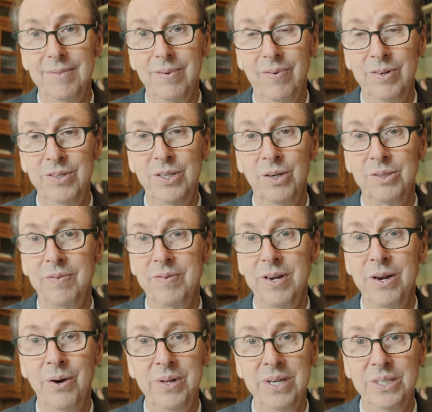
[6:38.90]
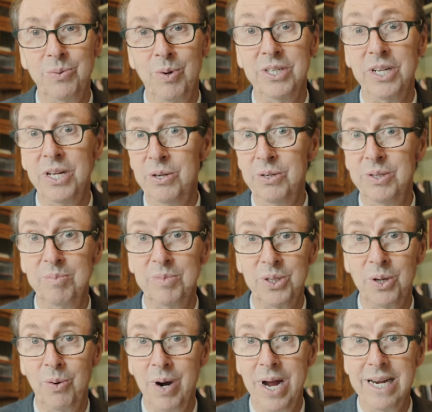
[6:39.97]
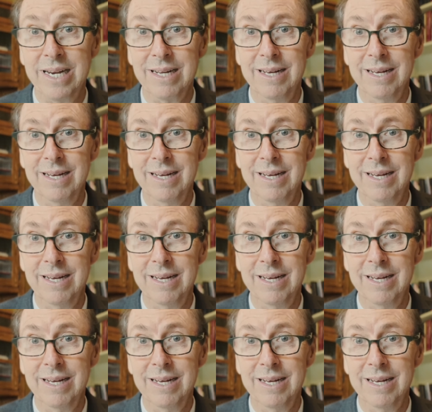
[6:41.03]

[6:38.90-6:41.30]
for Joseph to know these words and use them so right.